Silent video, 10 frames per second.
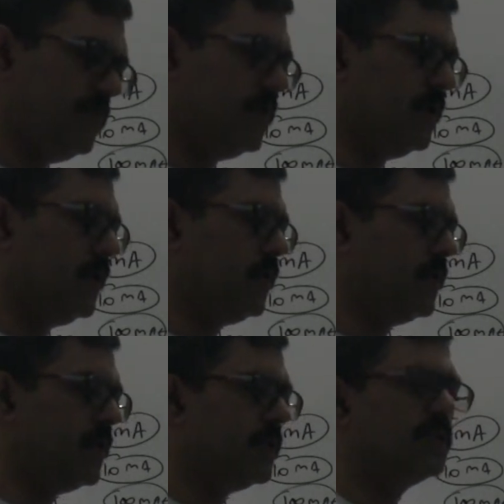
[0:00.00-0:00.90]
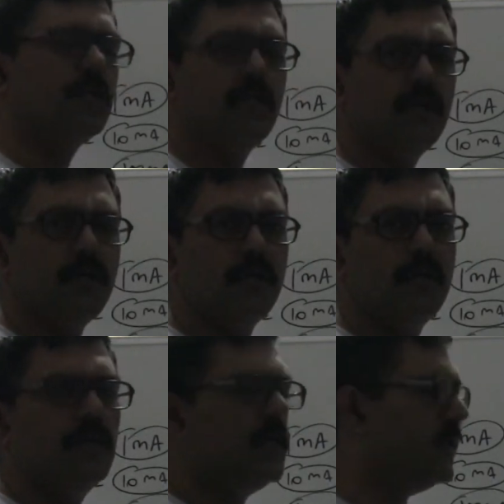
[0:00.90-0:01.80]
then everything is clear.
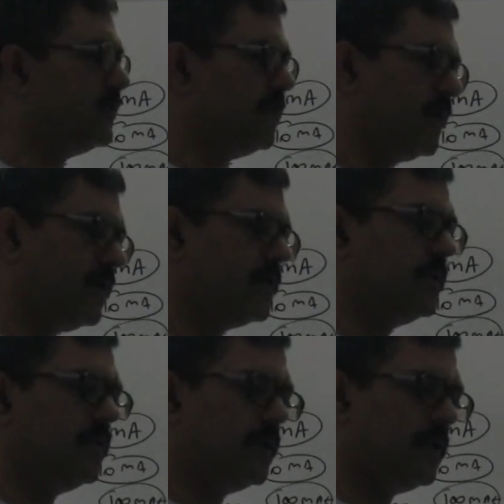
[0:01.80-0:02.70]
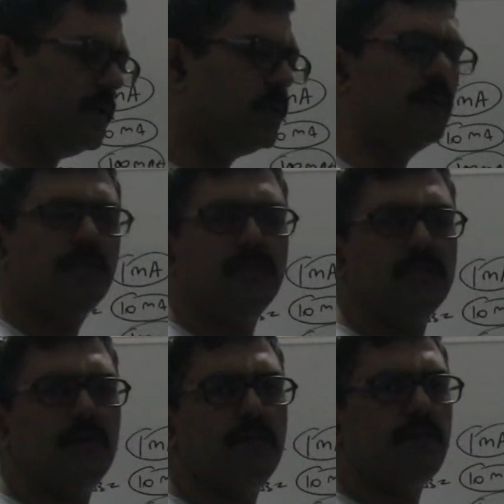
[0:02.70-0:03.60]
As far as the
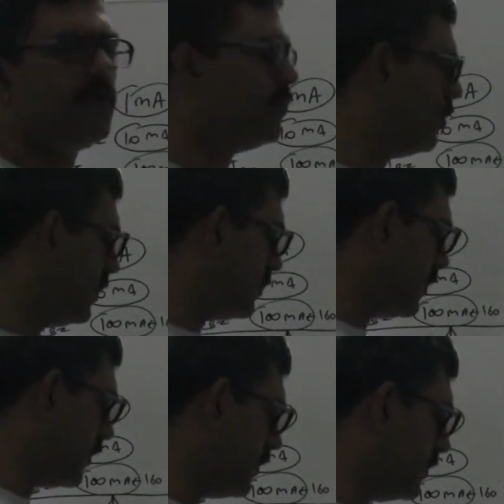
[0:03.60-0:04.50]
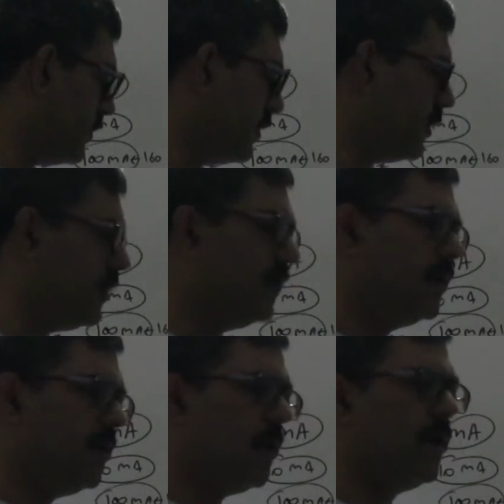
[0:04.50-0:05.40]
equations and formulas are concerned,
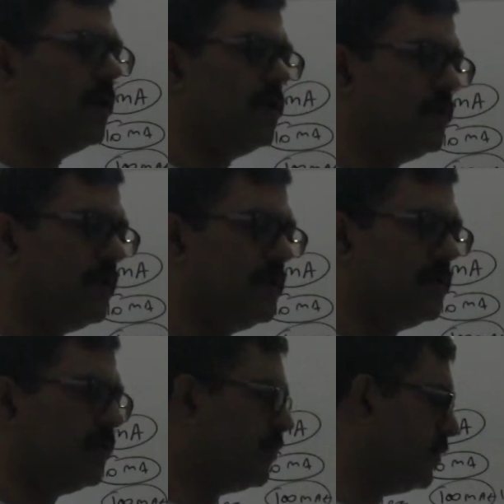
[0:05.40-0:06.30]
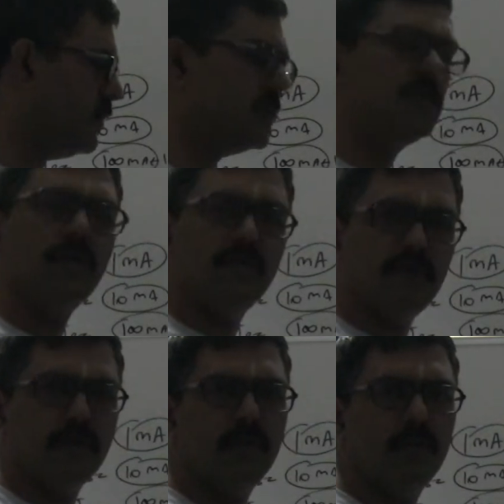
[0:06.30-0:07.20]
all you need to do is just refer
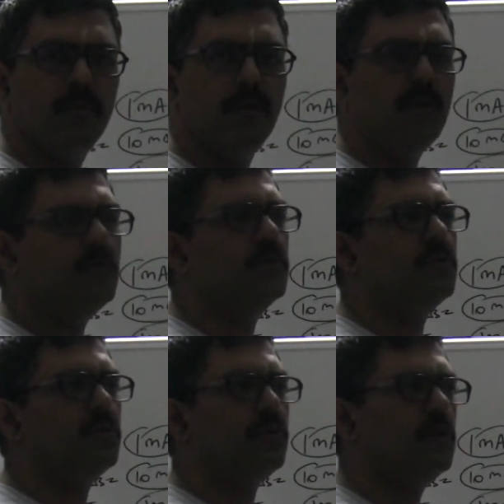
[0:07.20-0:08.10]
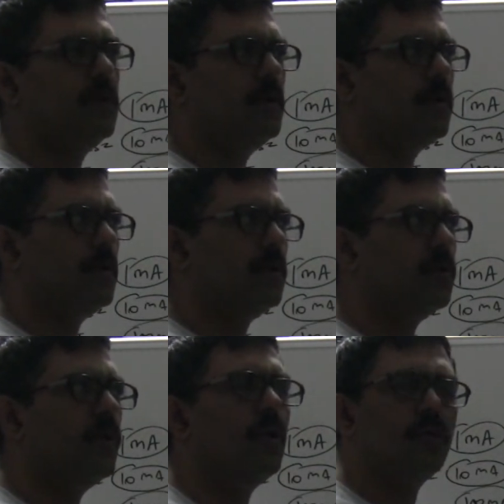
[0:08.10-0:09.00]
them. You should
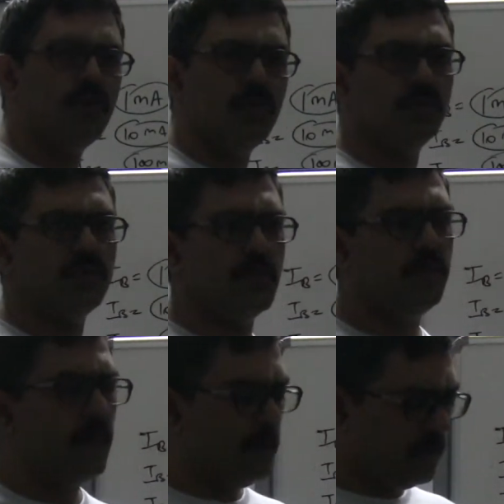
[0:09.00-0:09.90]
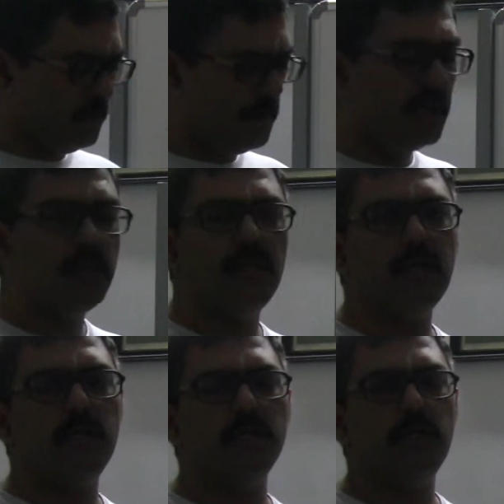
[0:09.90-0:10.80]
know how to use them. The main
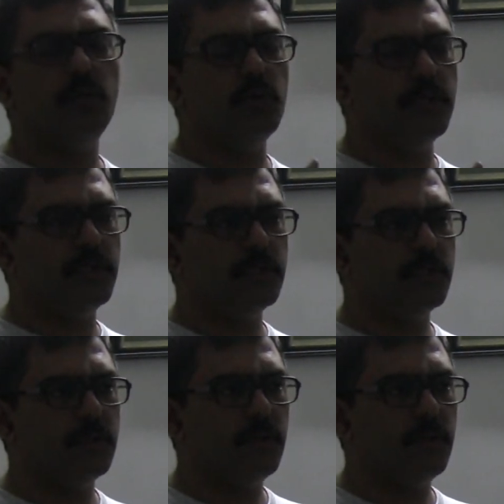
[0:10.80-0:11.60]
thing is the units,